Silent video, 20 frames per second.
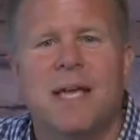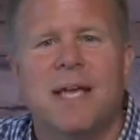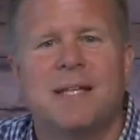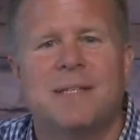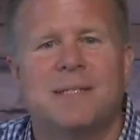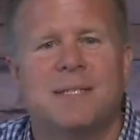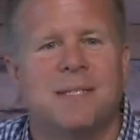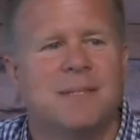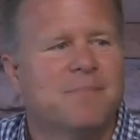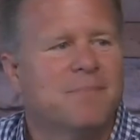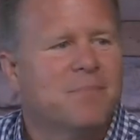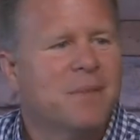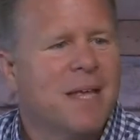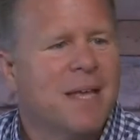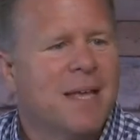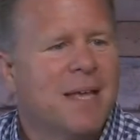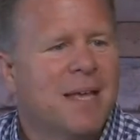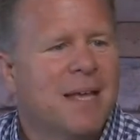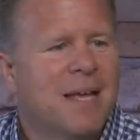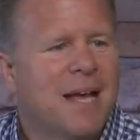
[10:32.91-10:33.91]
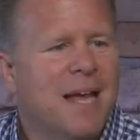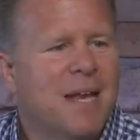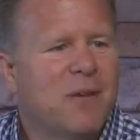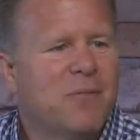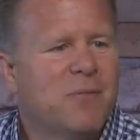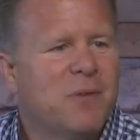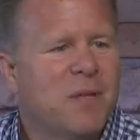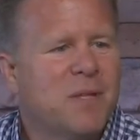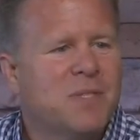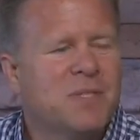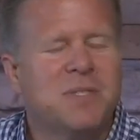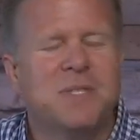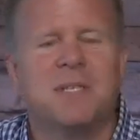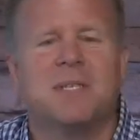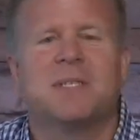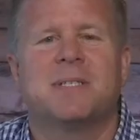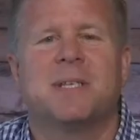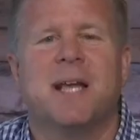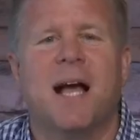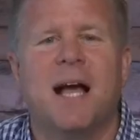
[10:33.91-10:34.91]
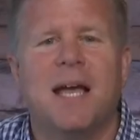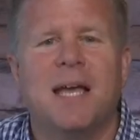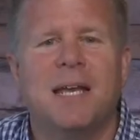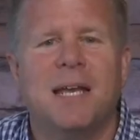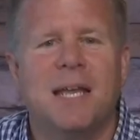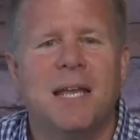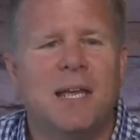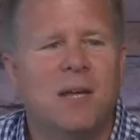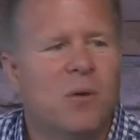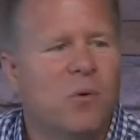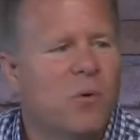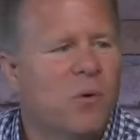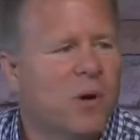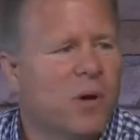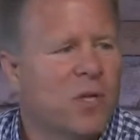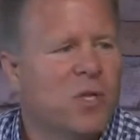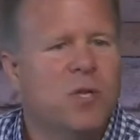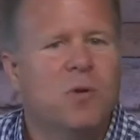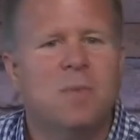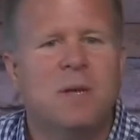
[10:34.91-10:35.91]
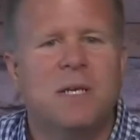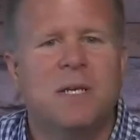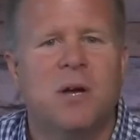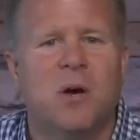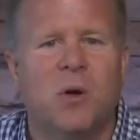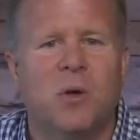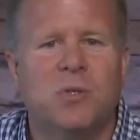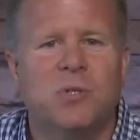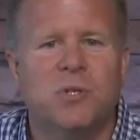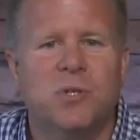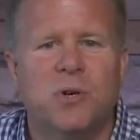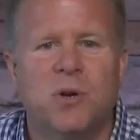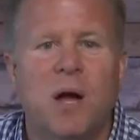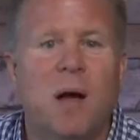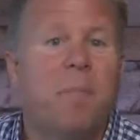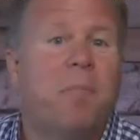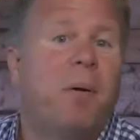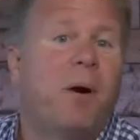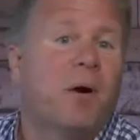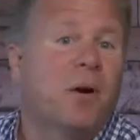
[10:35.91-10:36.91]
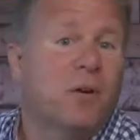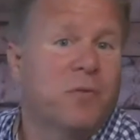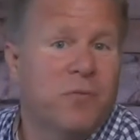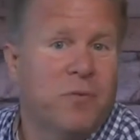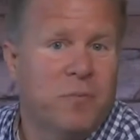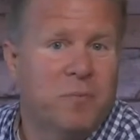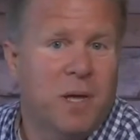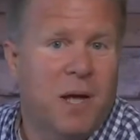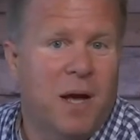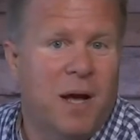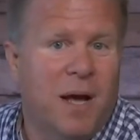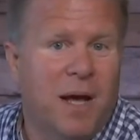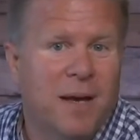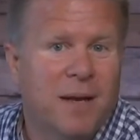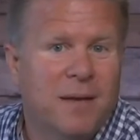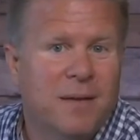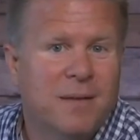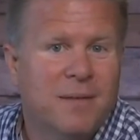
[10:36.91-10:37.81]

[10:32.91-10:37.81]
It's kind of society or human culture apart from God.